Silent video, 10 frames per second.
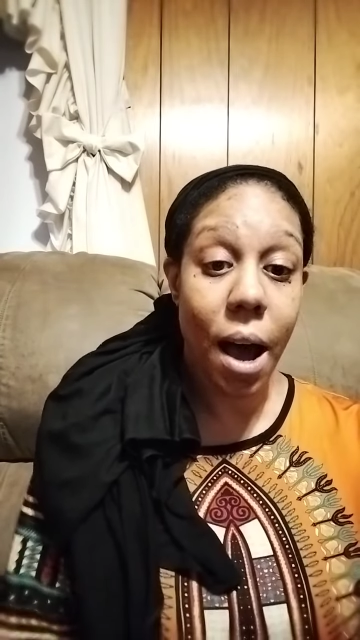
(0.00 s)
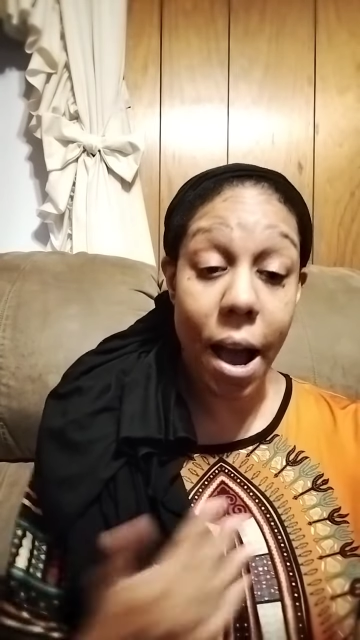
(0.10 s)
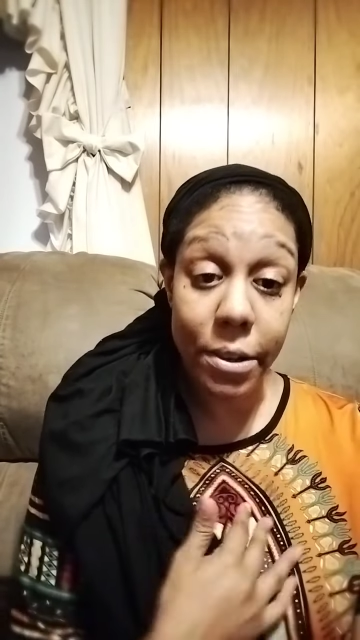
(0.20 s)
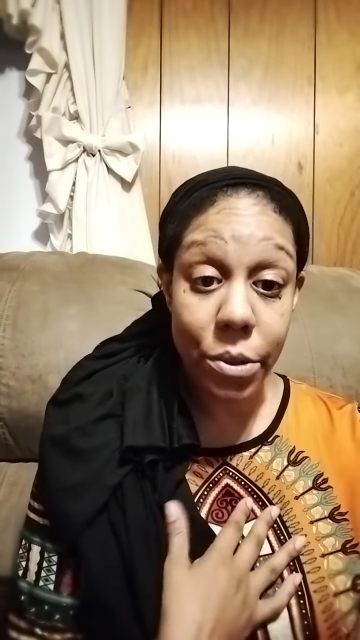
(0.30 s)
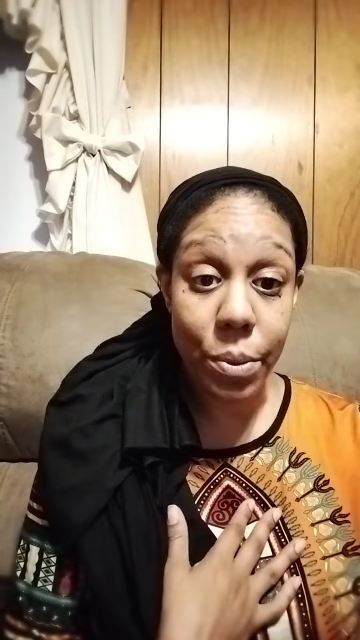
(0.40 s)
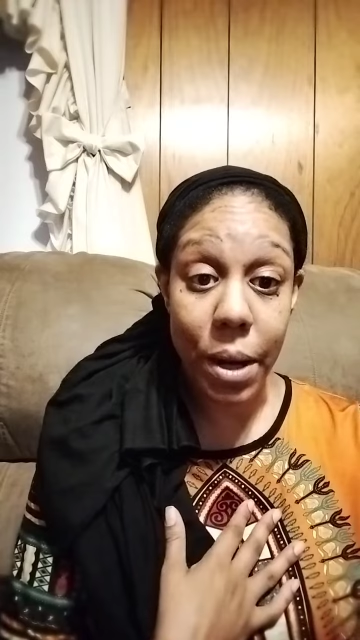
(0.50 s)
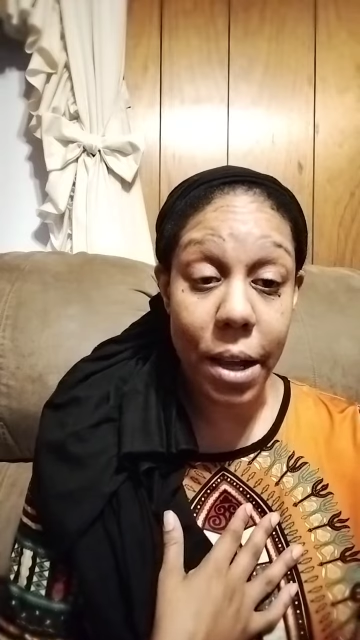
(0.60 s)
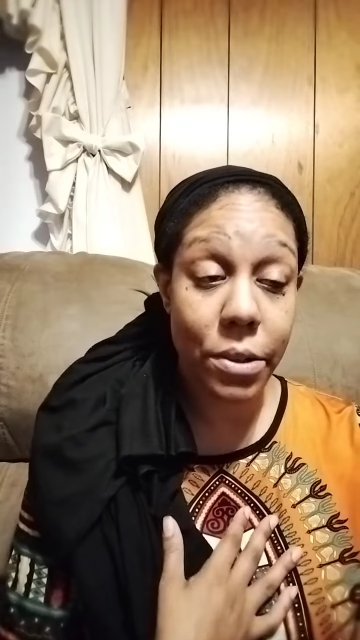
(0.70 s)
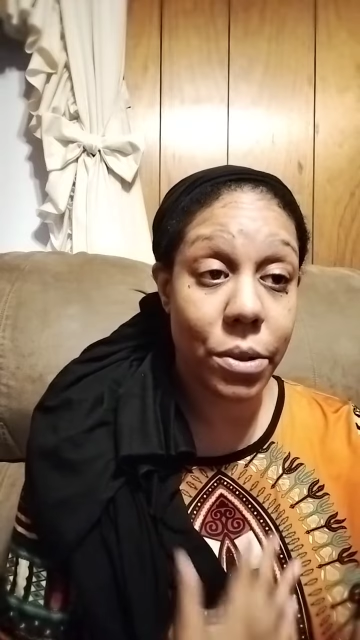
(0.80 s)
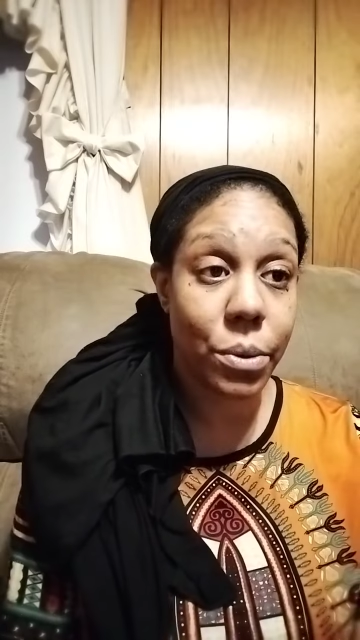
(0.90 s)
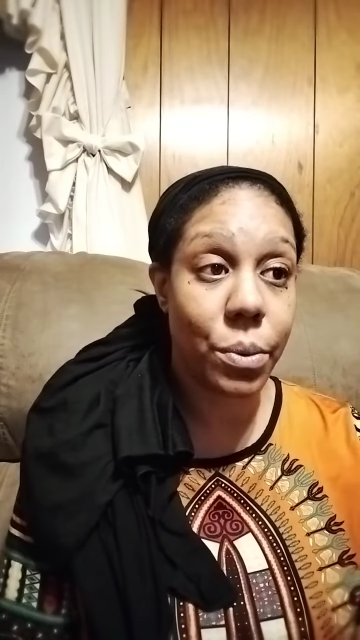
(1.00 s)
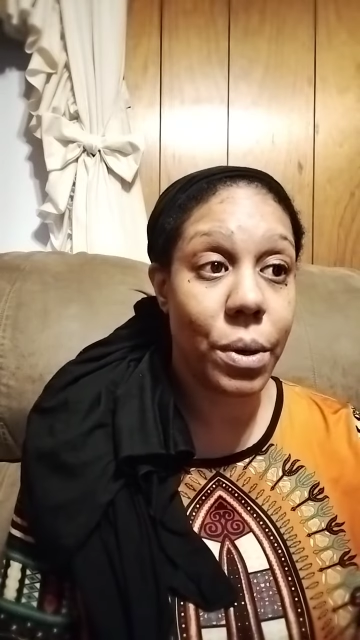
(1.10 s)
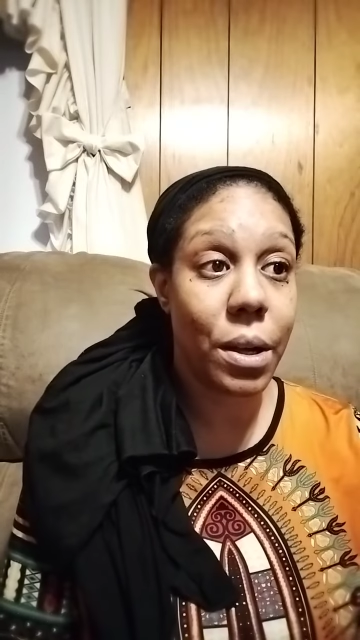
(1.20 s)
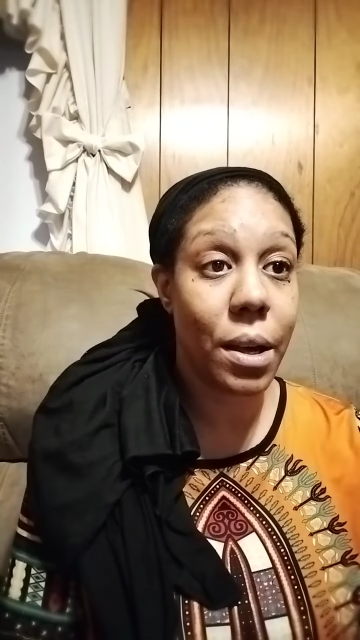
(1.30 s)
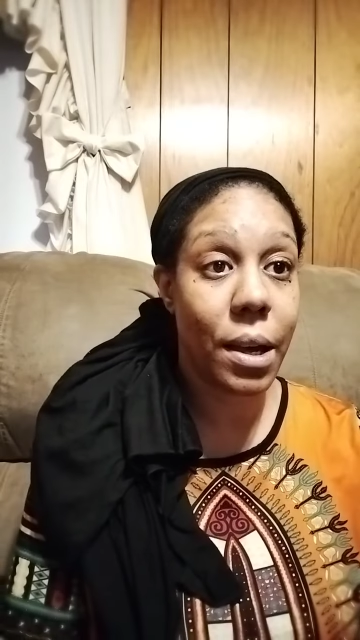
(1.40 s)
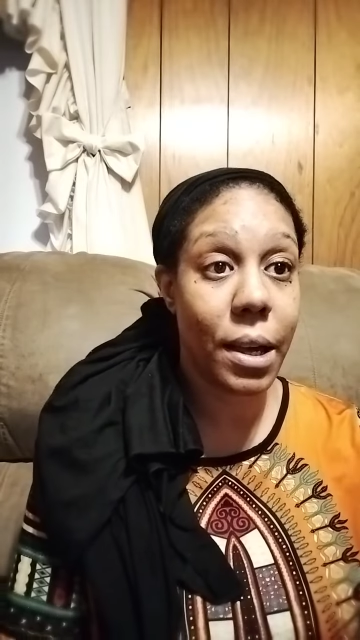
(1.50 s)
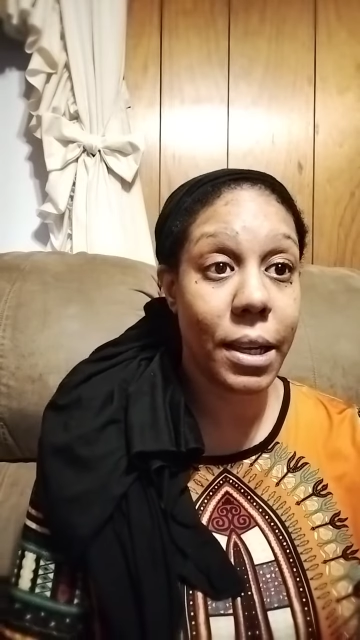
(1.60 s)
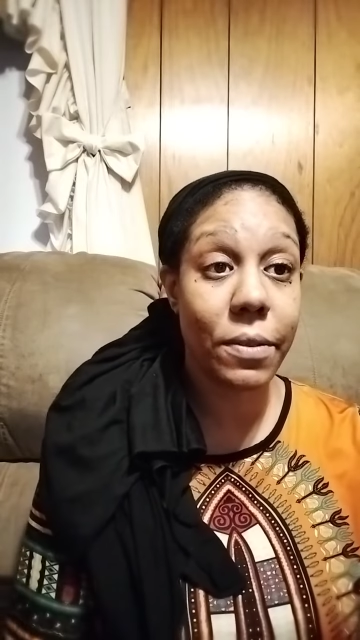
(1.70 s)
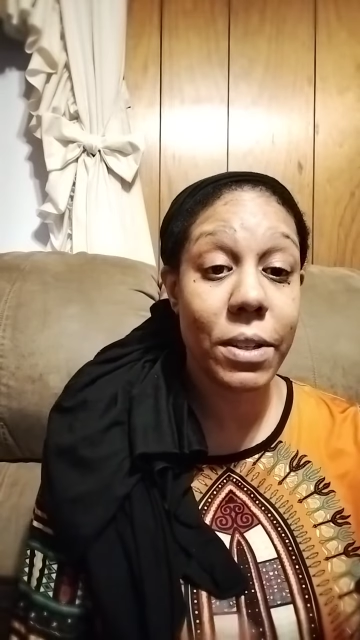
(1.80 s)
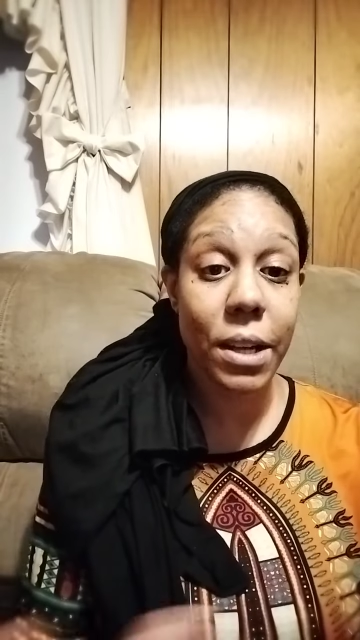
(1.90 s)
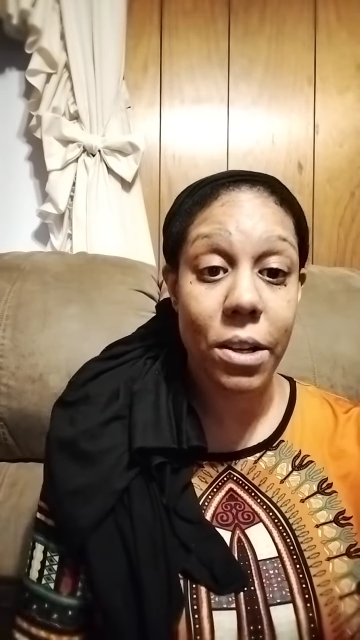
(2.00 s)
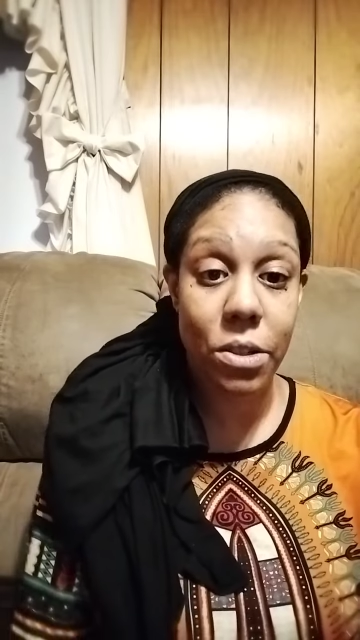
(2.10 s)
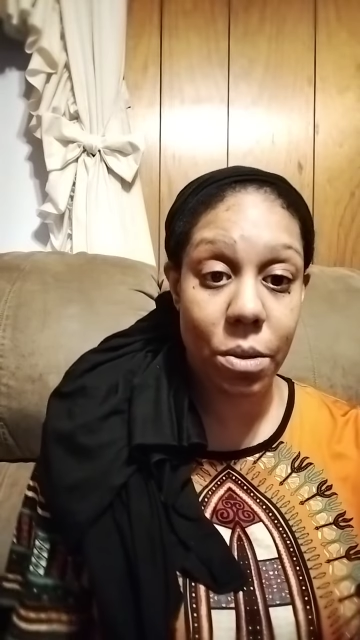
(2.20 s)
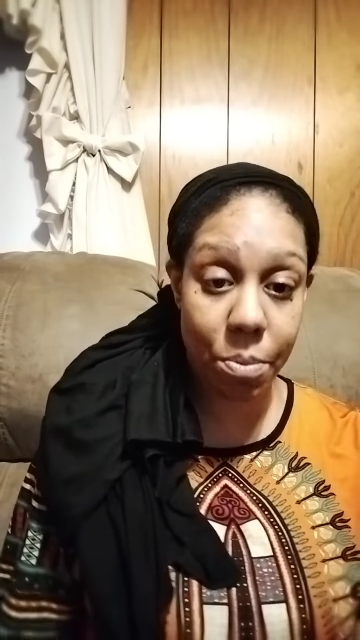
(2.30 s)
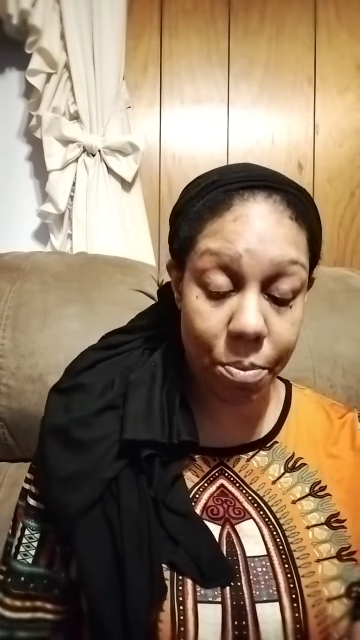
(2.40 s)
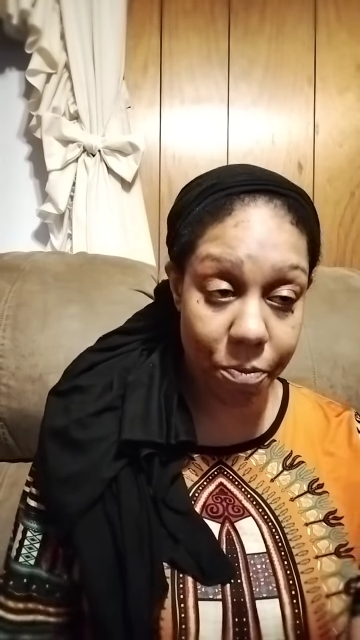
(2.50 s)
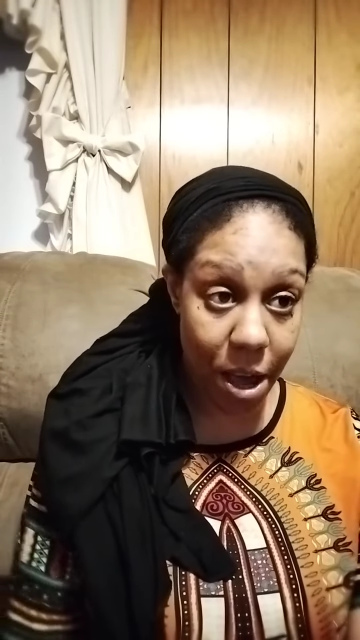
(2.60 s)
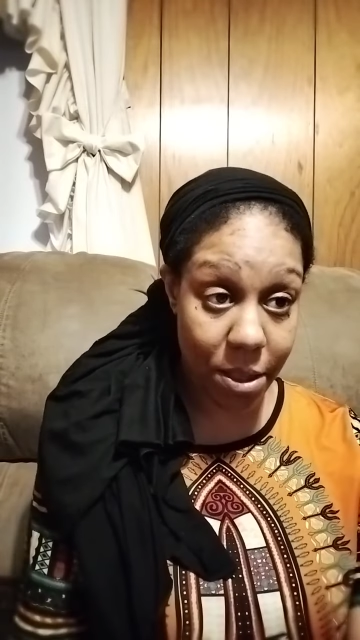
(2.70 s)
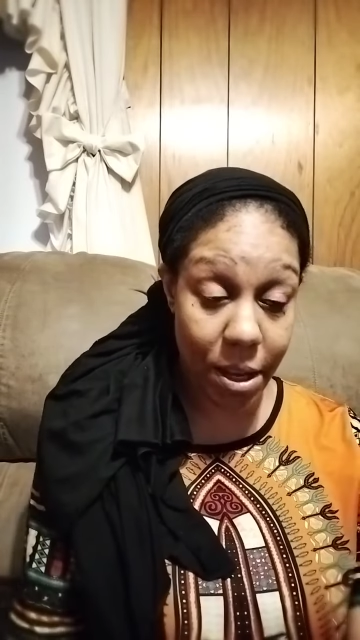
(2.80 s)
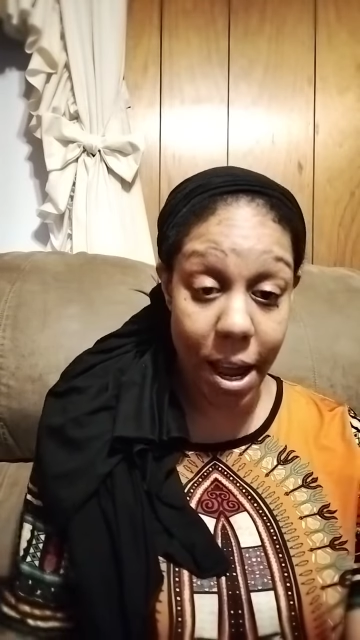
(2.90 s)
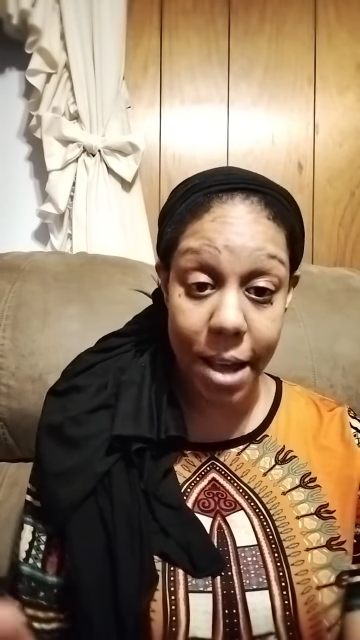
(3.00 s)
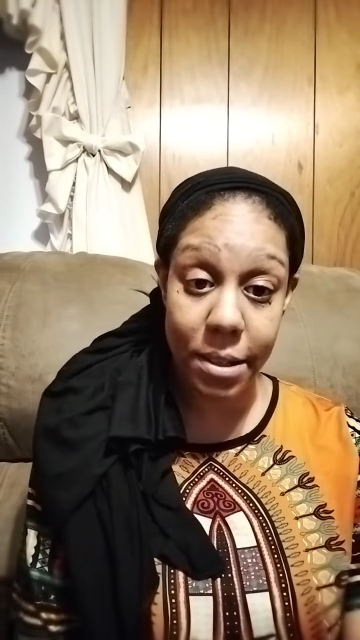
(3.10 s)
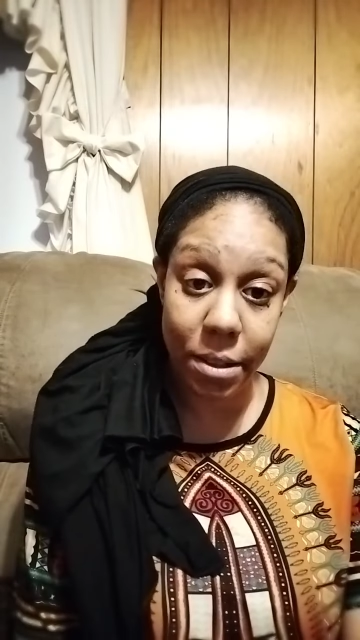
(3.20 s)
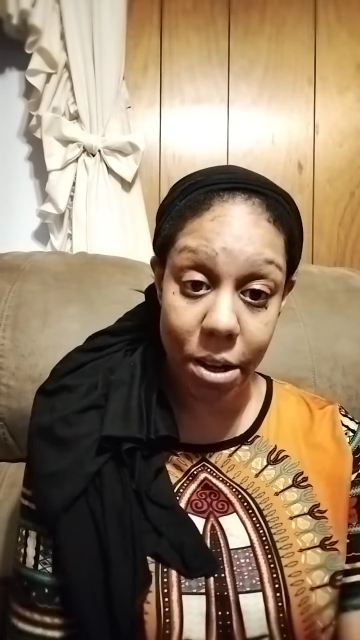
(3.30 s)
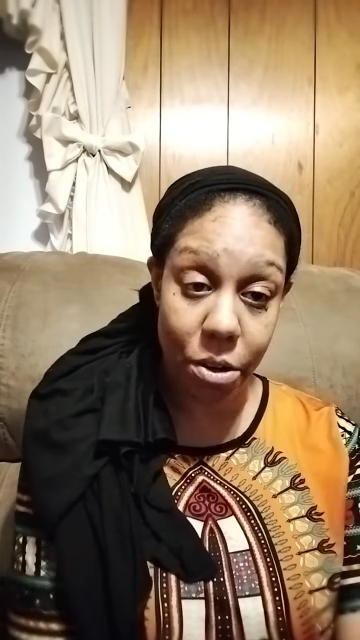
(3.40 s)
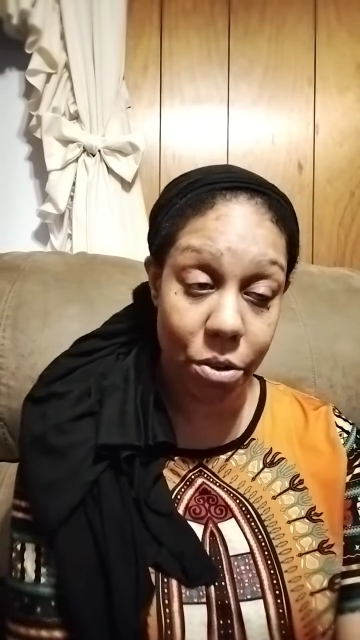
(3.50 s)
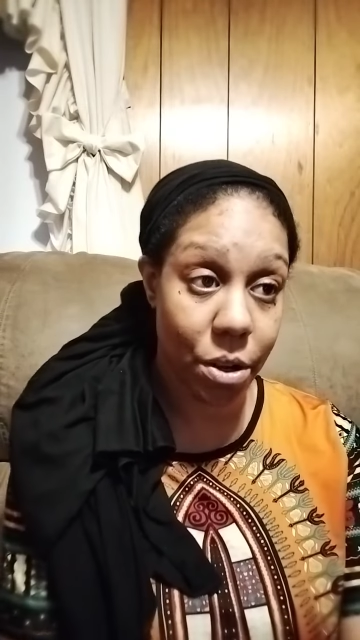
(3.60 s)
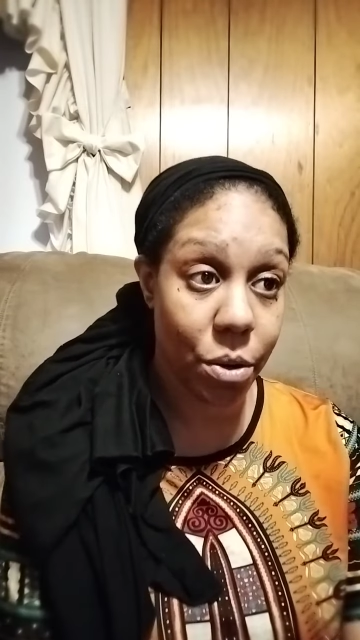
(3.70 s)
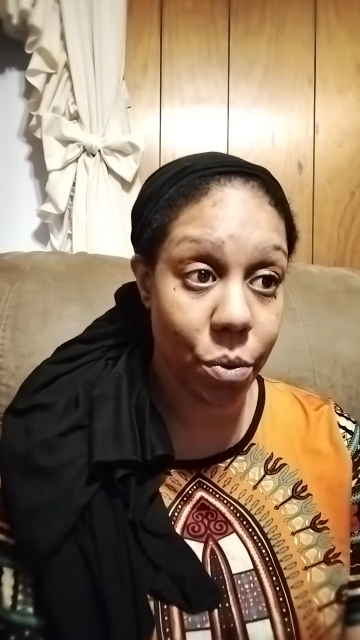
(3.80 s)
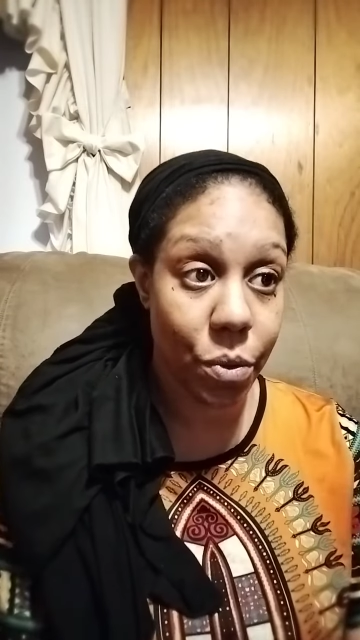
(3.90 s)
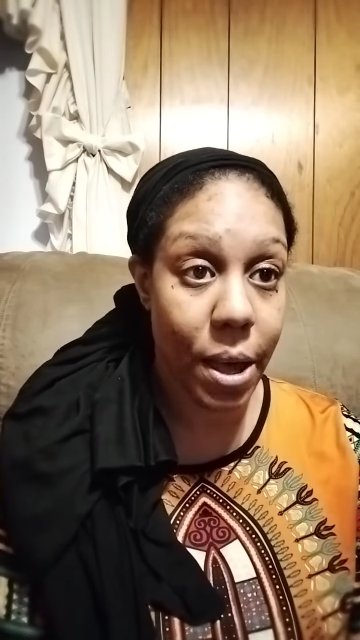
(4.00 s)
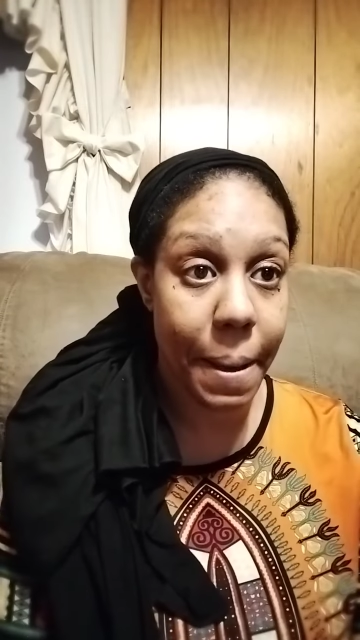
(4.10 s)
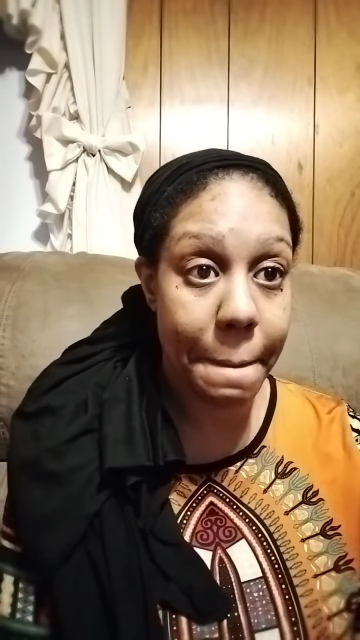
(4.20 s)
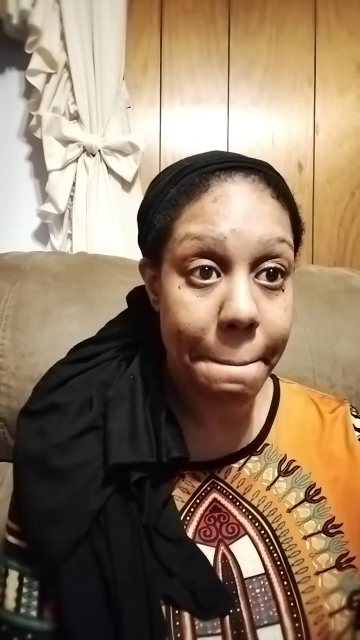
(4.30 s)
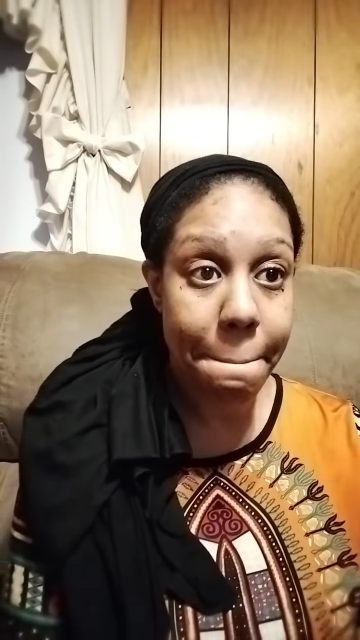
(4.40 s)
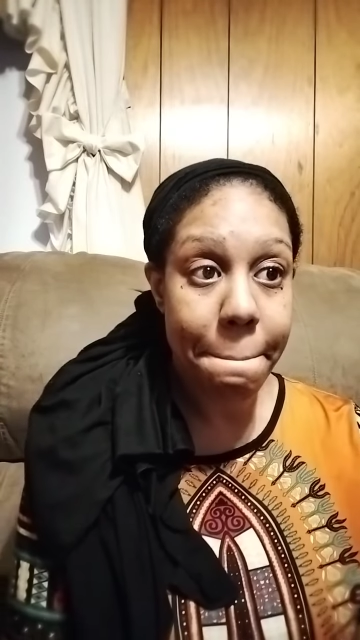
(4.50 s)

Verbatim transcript: I do what I do even down to the fact that I had to let her know that